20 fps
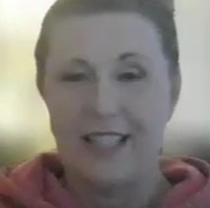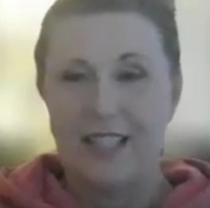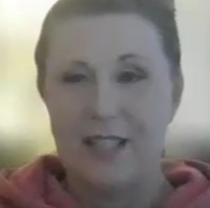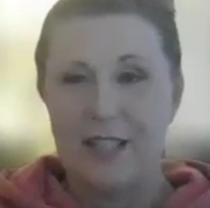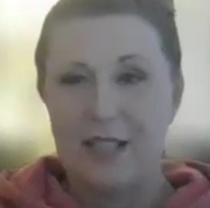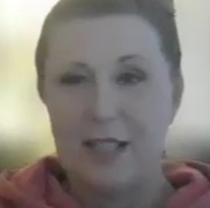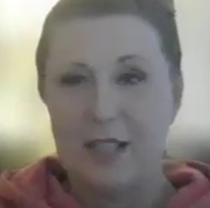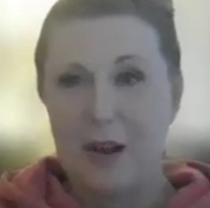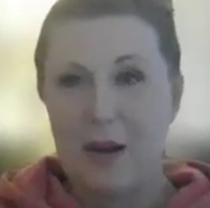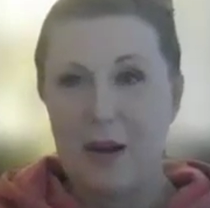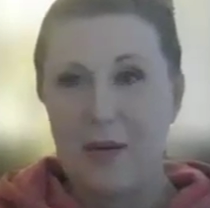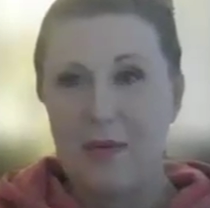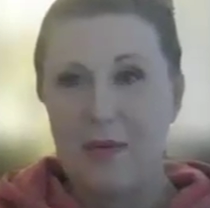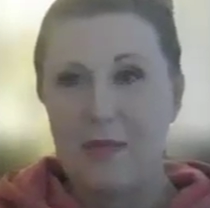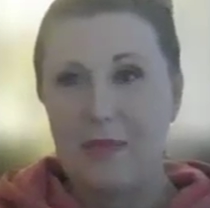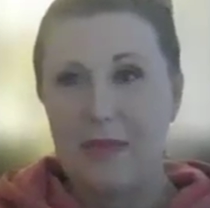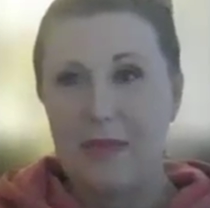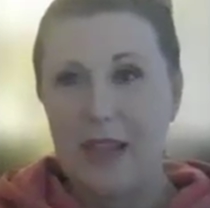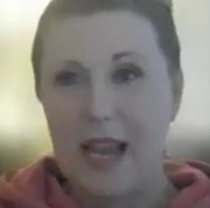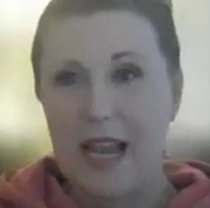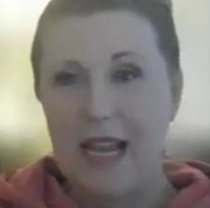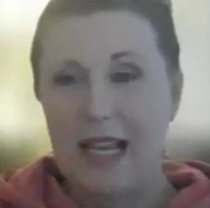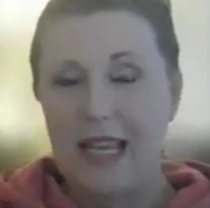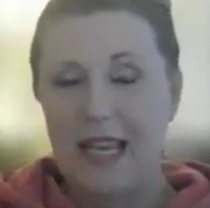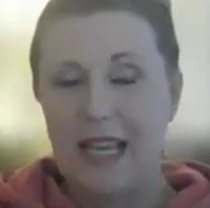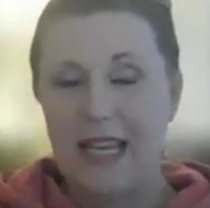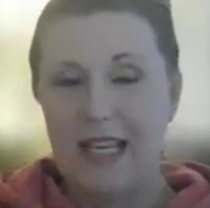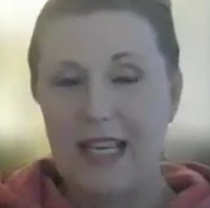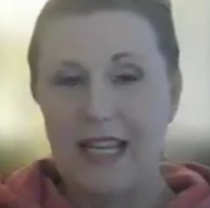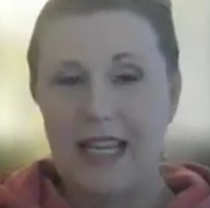So I
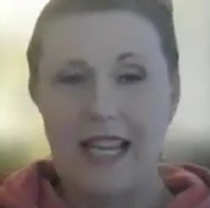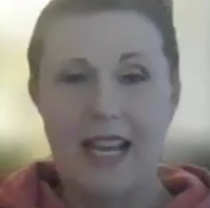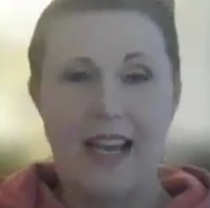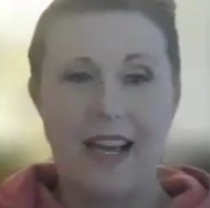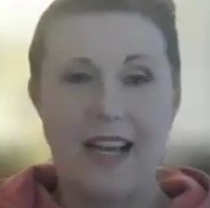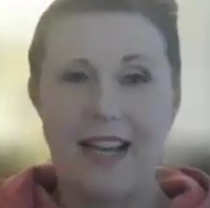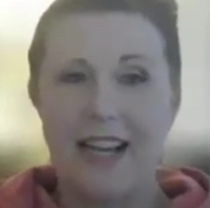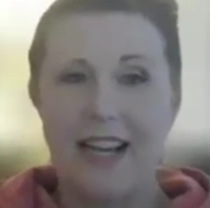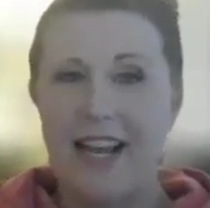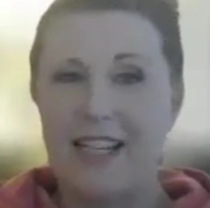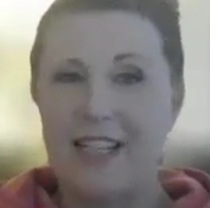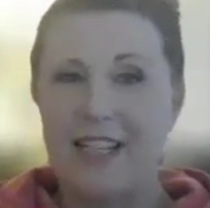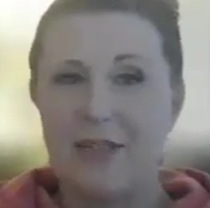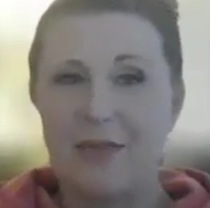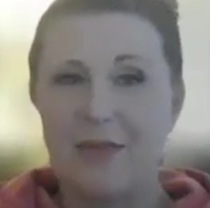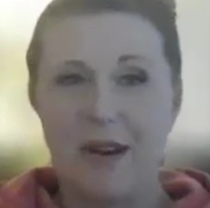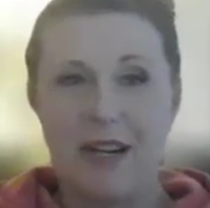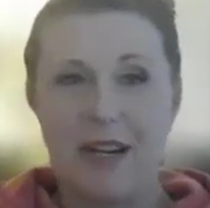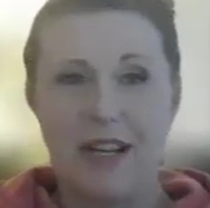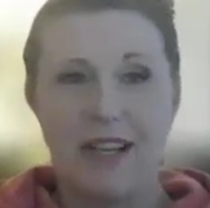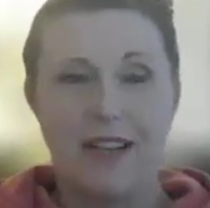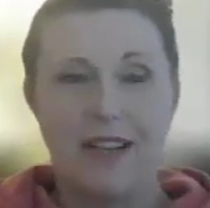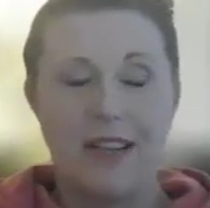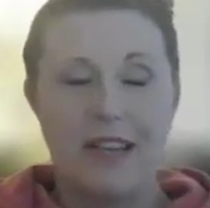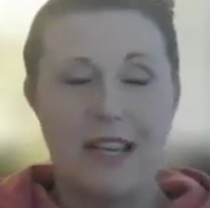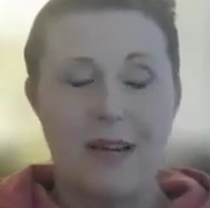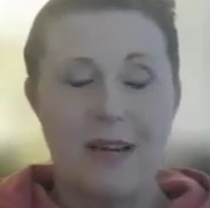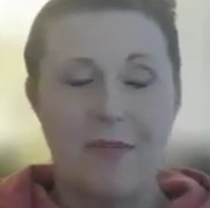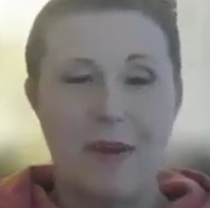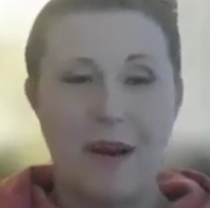just want to
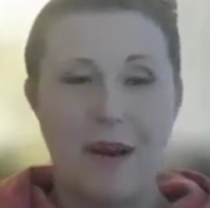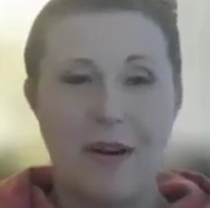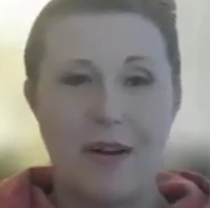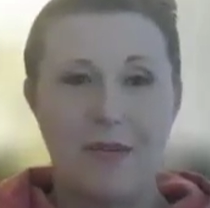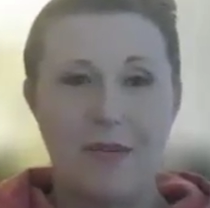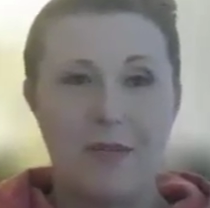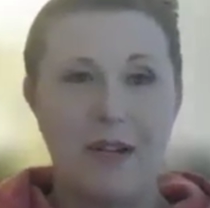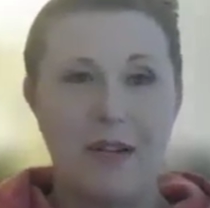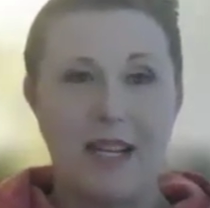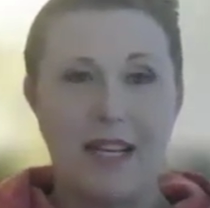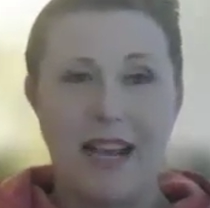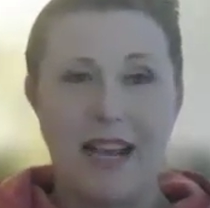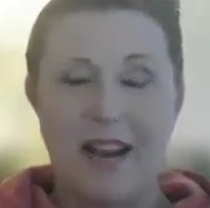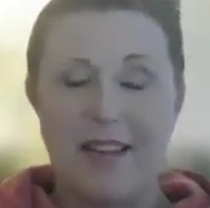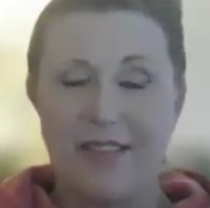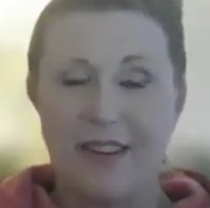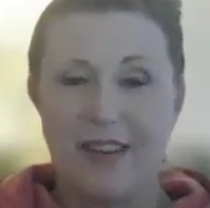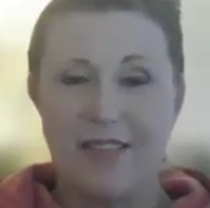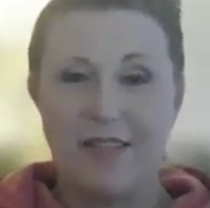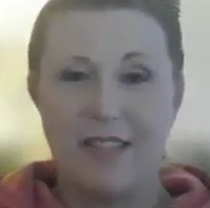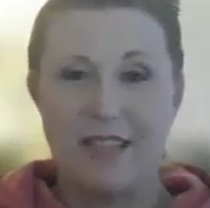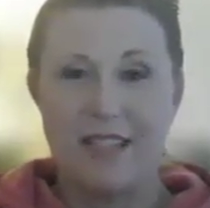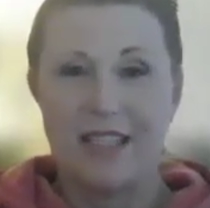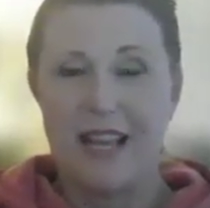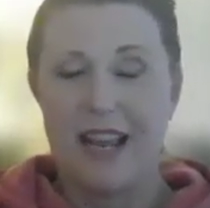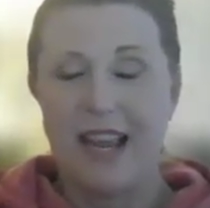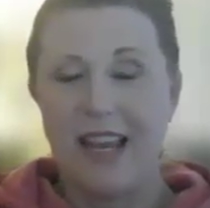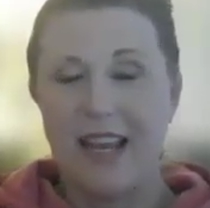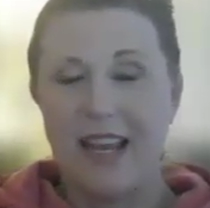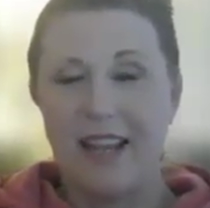parrot what Irene was
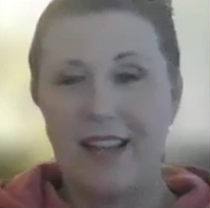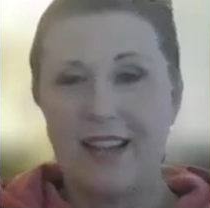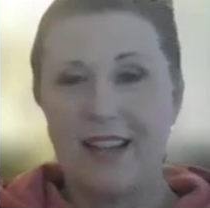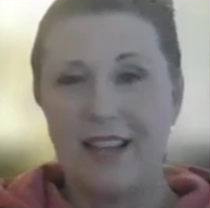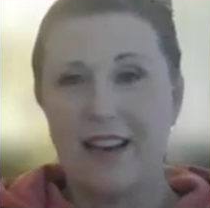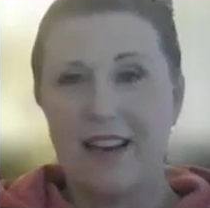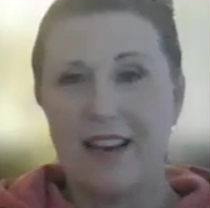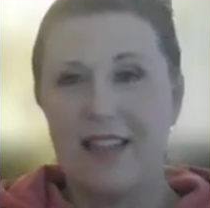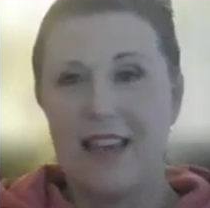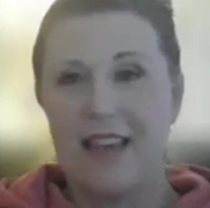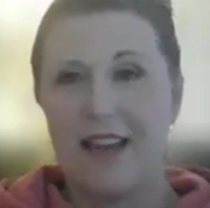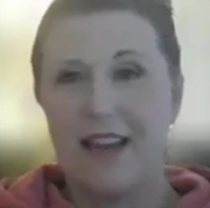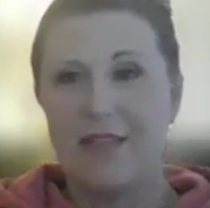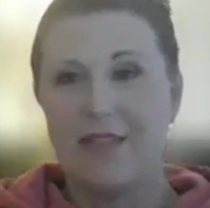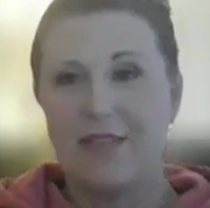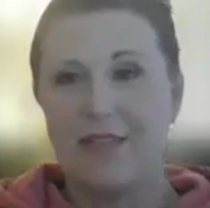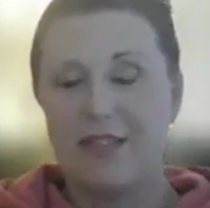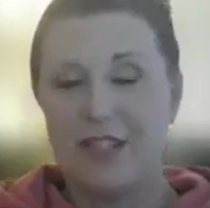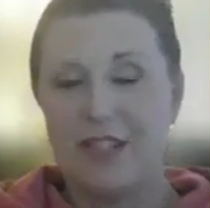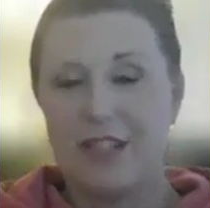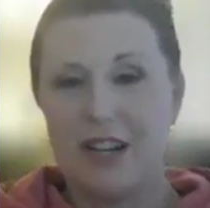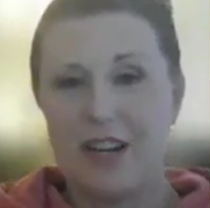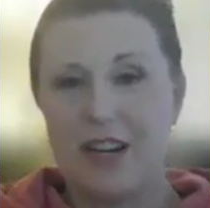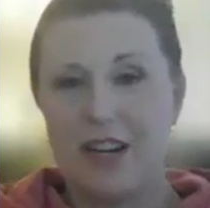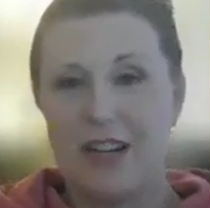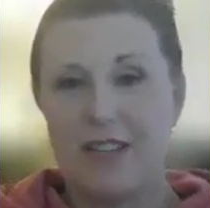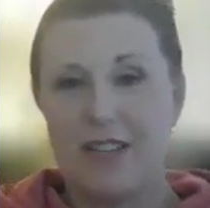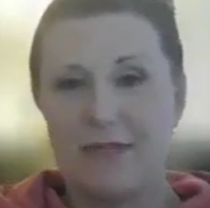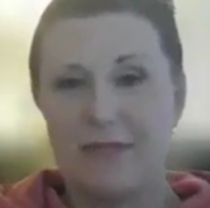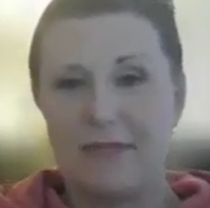saying on that for
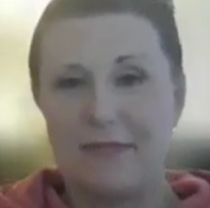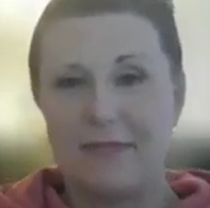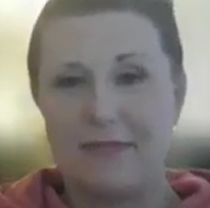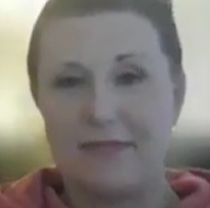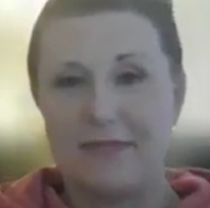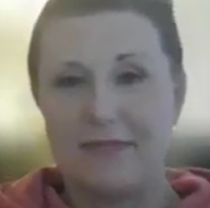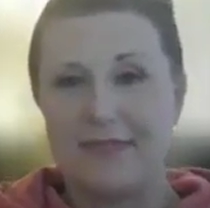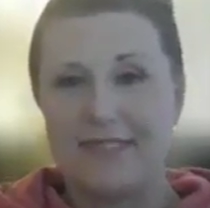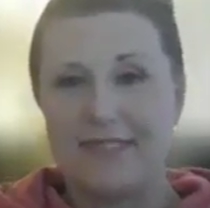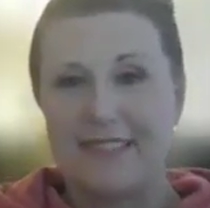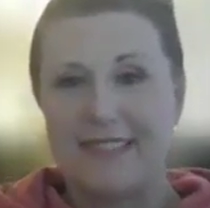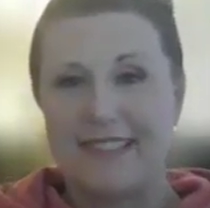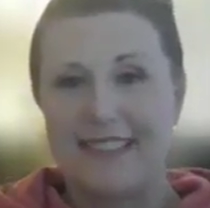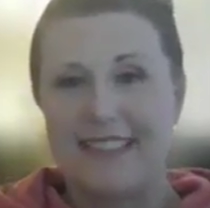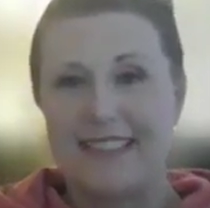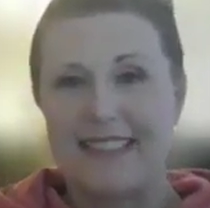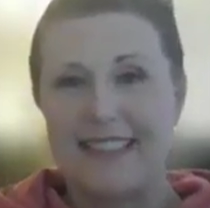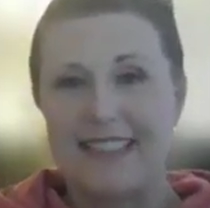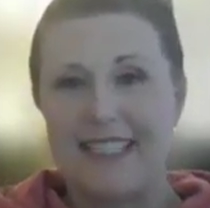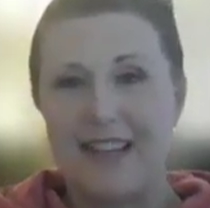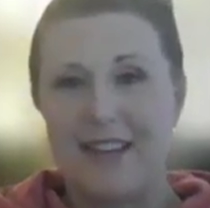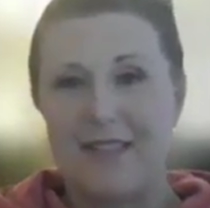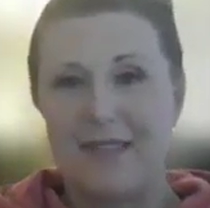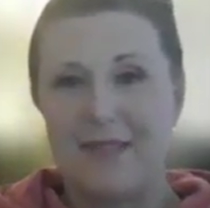sure. Yeah.